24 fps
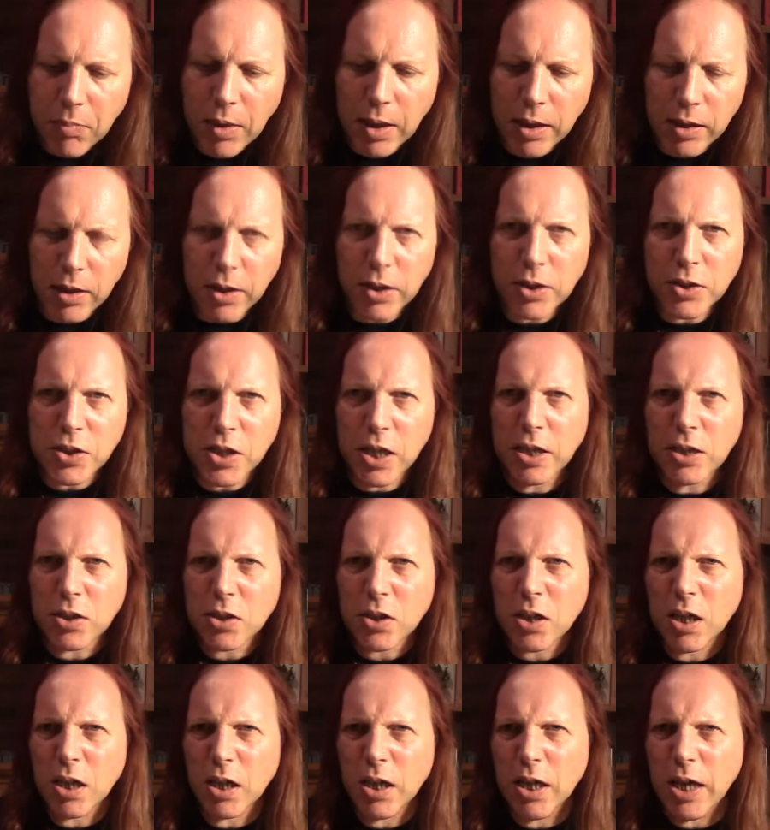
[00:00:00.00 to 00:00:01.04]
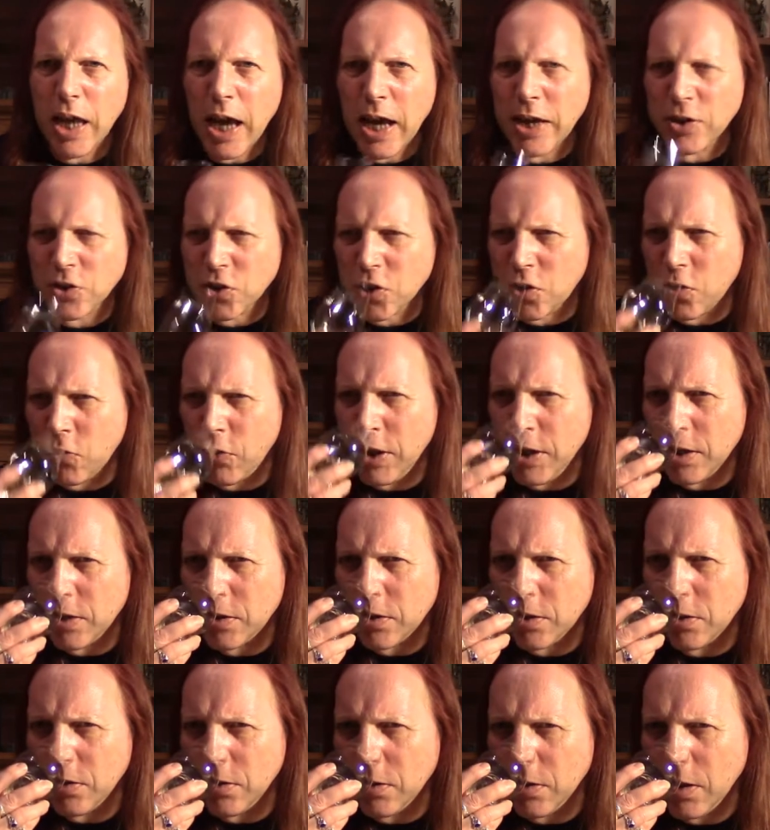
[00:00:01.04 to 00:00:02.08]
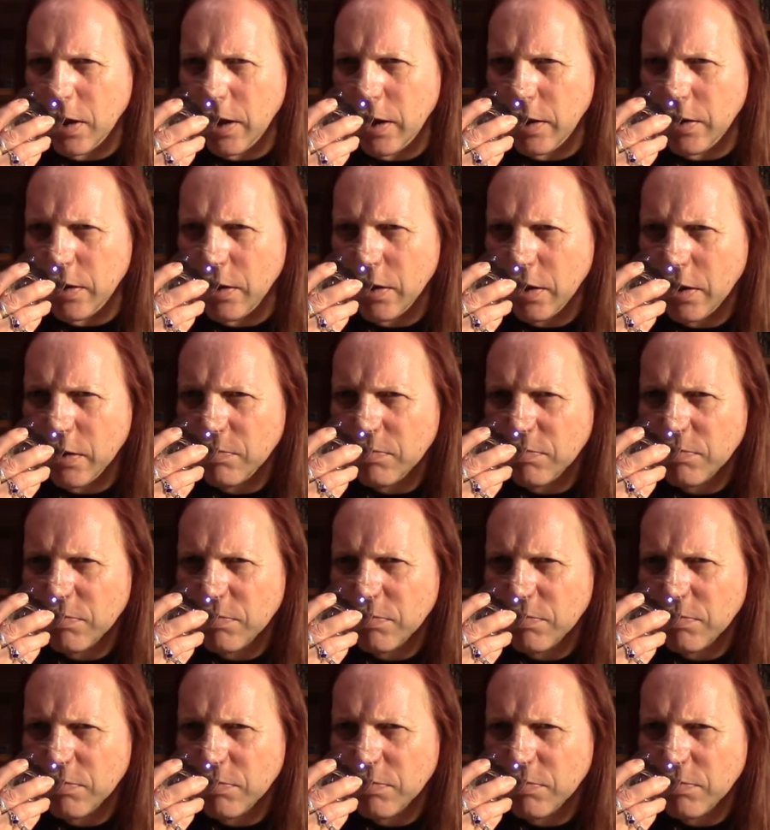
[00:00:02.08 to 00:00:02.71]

like I said, it has creeped and,